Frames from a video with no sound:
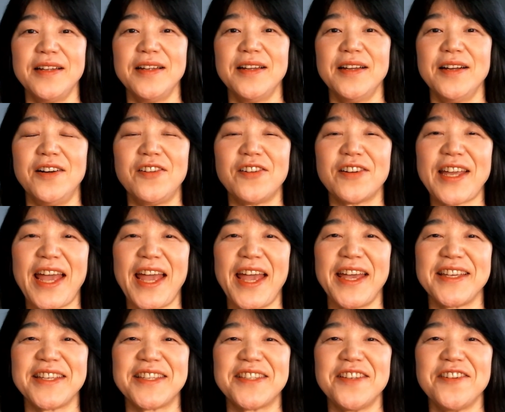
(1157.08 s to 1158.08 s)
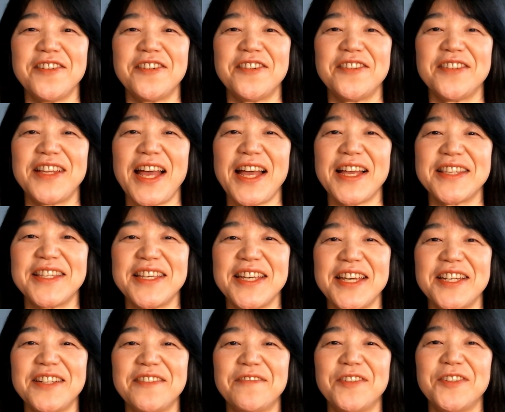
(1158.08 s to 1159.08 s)
Okay, so that's
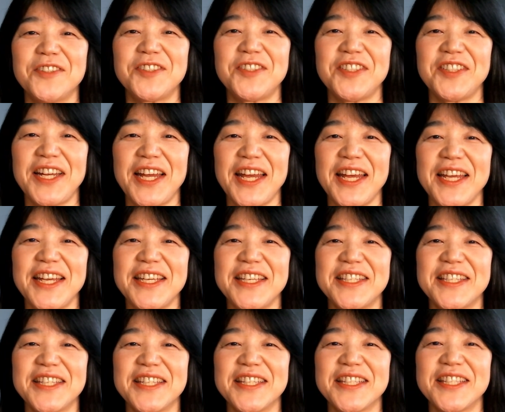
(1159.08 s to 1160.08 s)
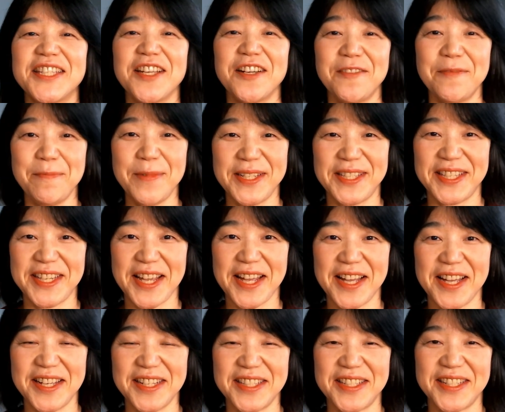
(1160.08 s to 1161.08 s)
it for today's
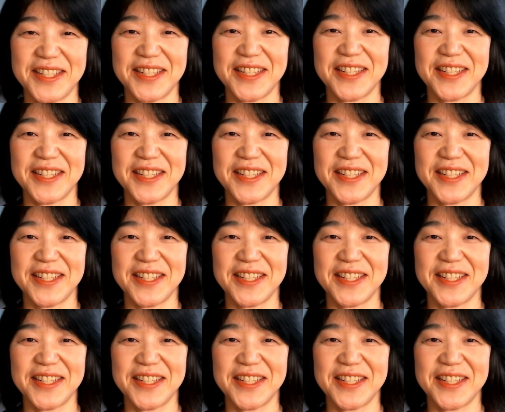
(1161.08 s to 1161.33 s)
self-massage.